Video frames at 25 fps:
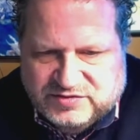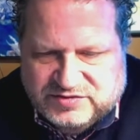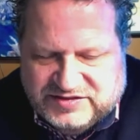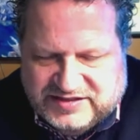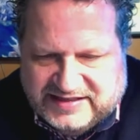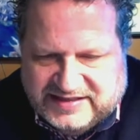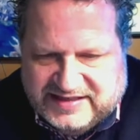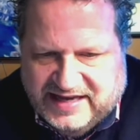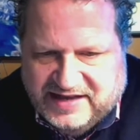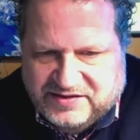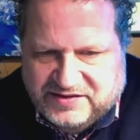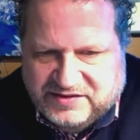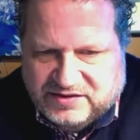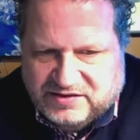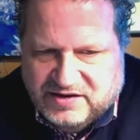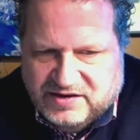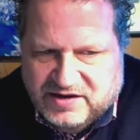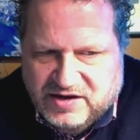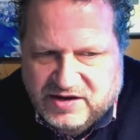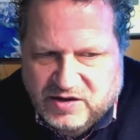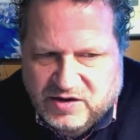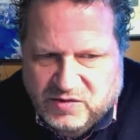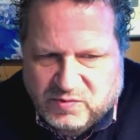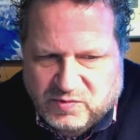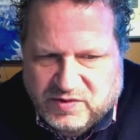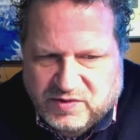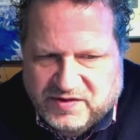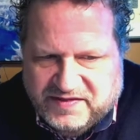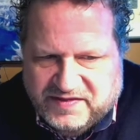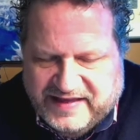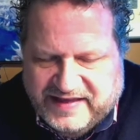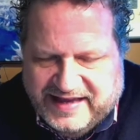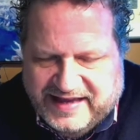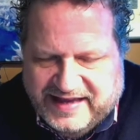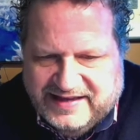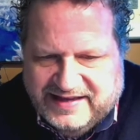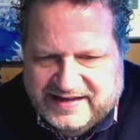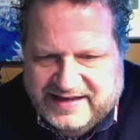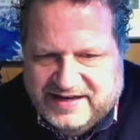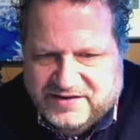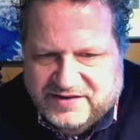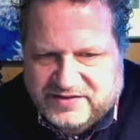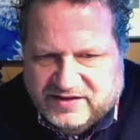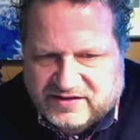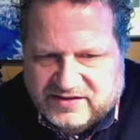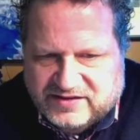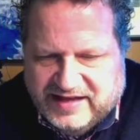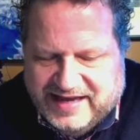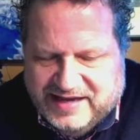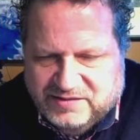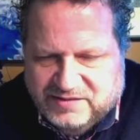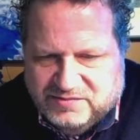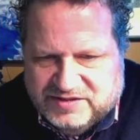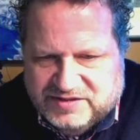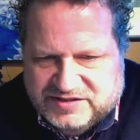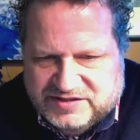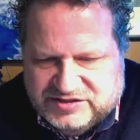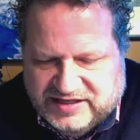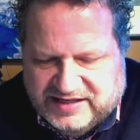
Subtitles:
together where they could hear the language,